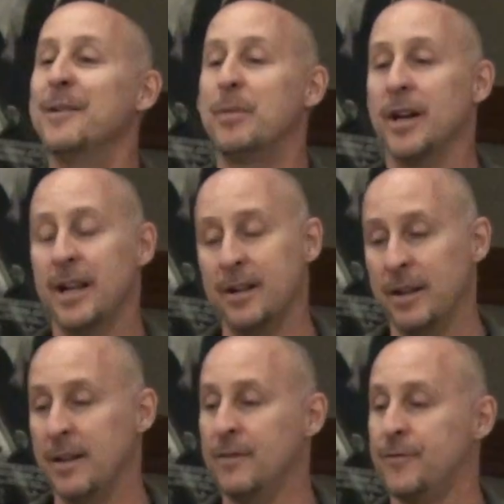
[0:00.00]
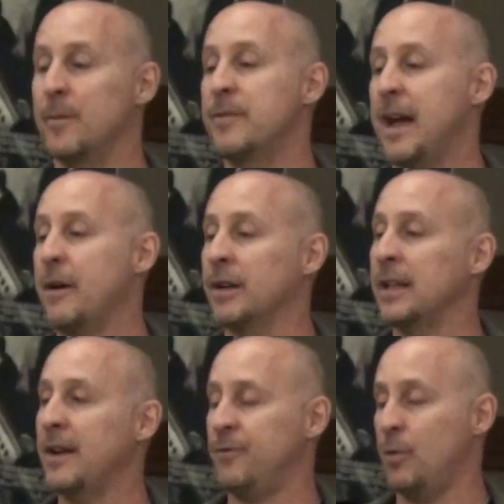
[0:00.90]
But from there, it
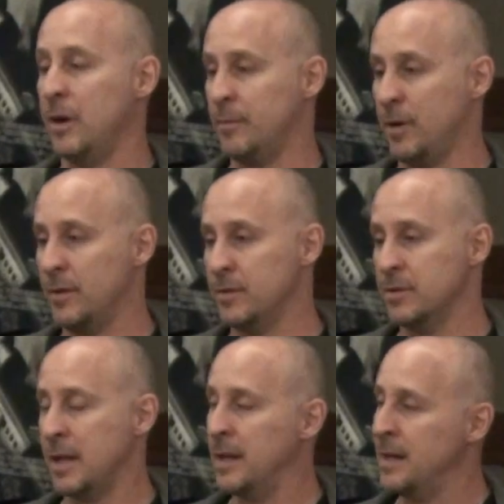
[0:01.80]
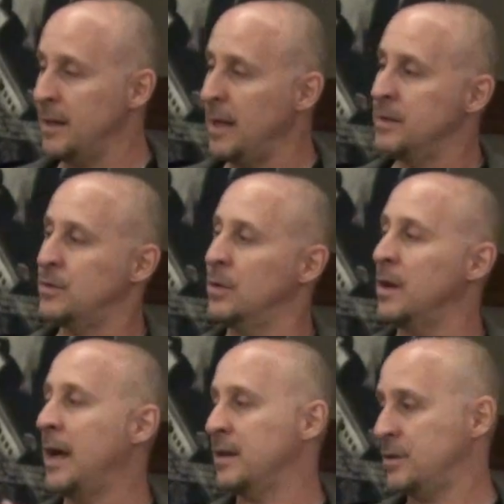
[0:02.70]
left Warner Brothers, and it had sort
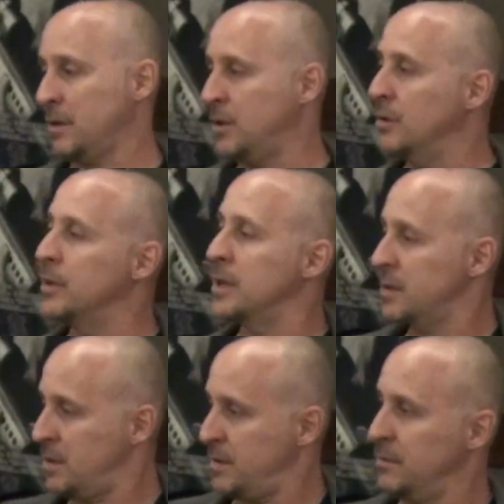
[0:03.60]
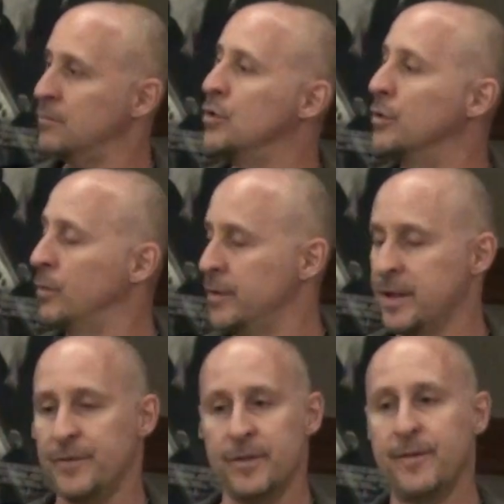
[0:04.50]
of had a circuitous route with
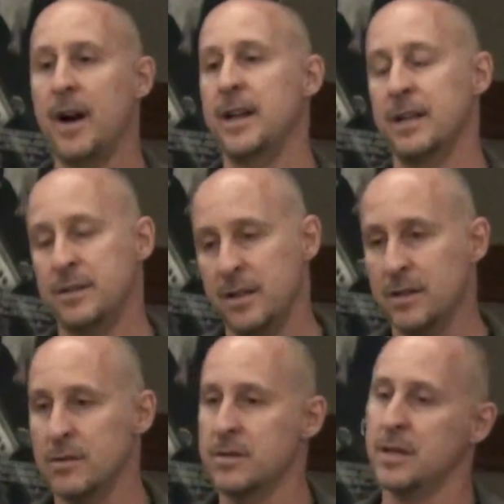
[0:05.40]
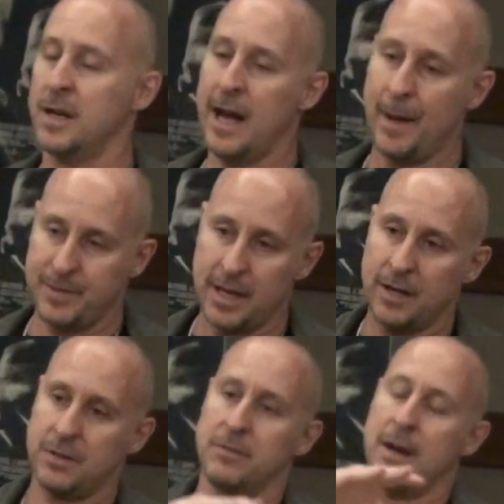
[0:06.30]
different financiers, and it
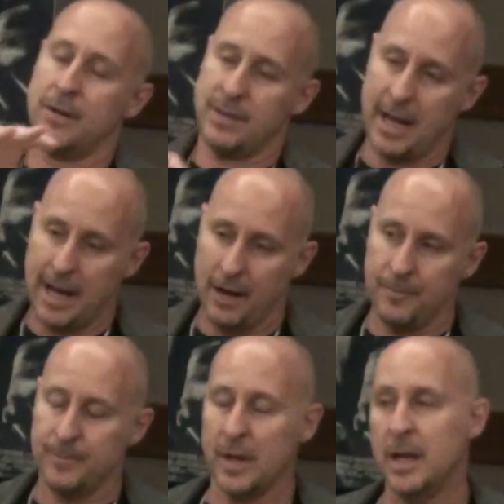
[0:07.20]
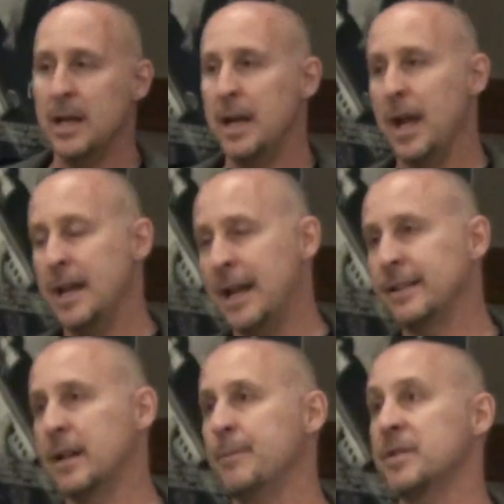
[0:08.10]
hopscotched around town. It
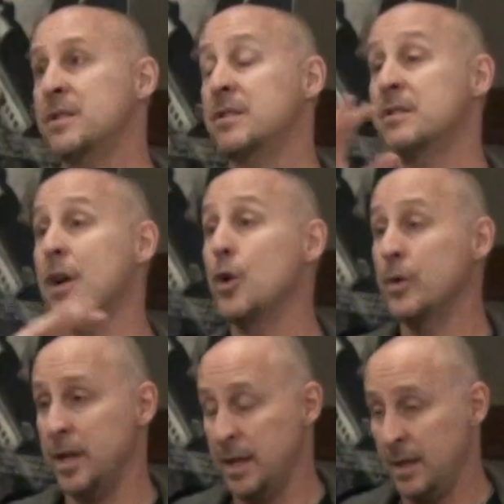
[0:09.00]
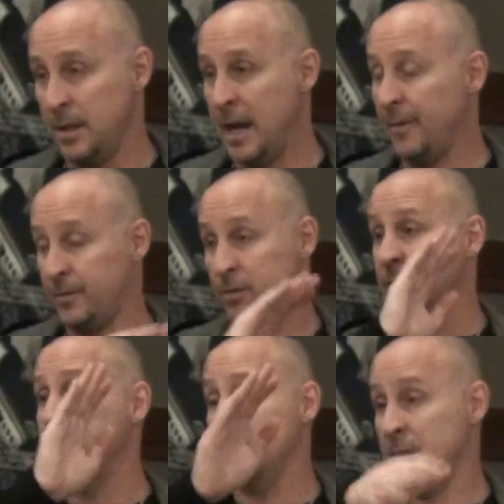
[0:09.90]
ended up at Sony after,
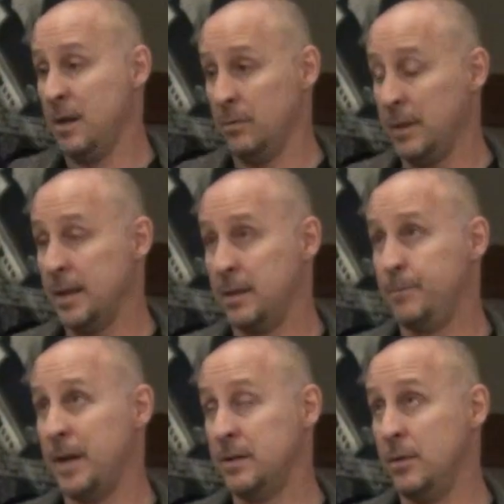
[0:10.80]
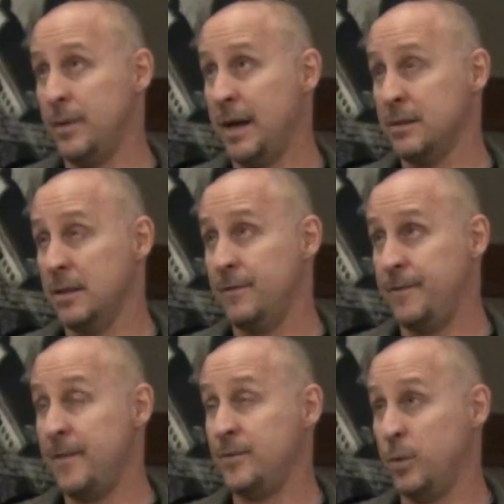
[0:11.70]
like by
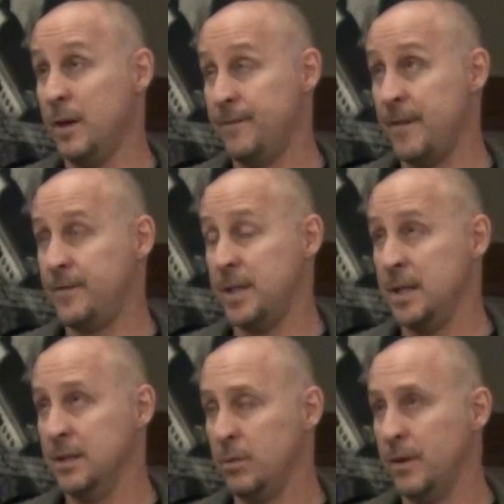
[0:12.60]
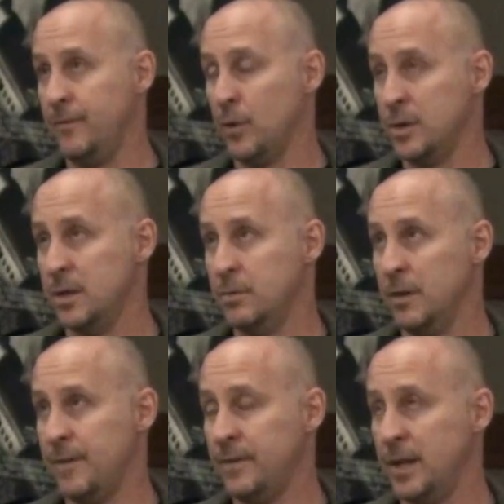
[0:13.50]
2015, 2014,
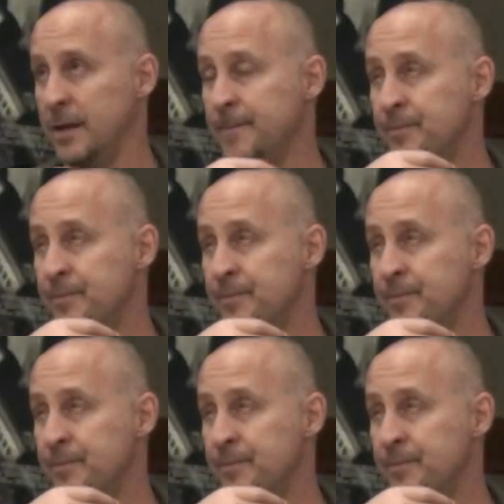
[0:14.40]
2015.